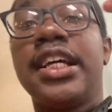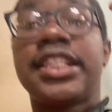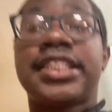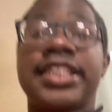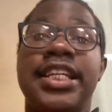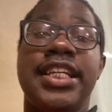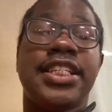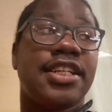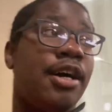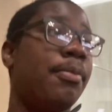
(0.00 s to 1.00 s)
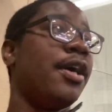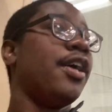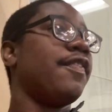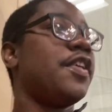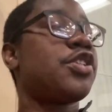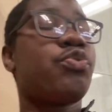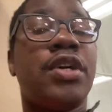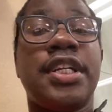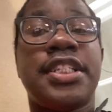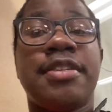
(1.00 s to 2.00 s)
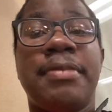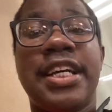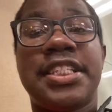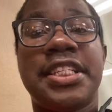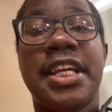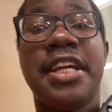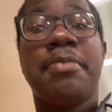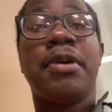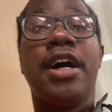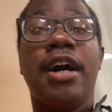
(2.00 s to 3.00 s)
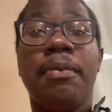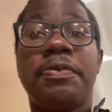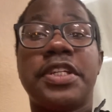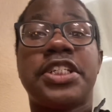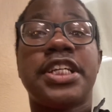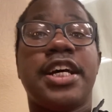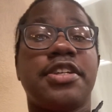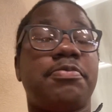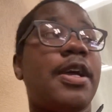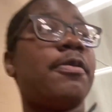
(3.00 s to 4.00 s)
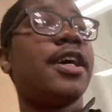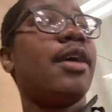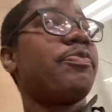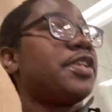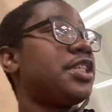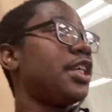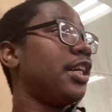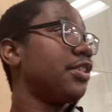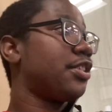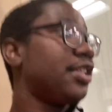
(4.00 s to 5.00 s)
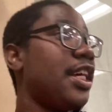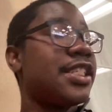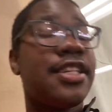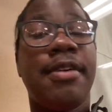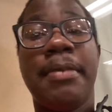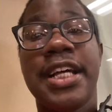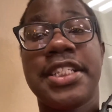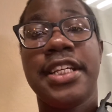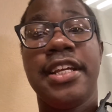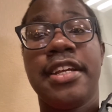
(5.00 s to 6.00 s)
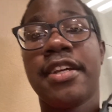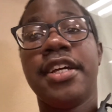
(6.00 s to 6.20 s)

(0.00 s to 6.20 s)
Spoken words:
C's up. This one is in my saying, but up the Chels, baby. Up the Chels. That's not my saying.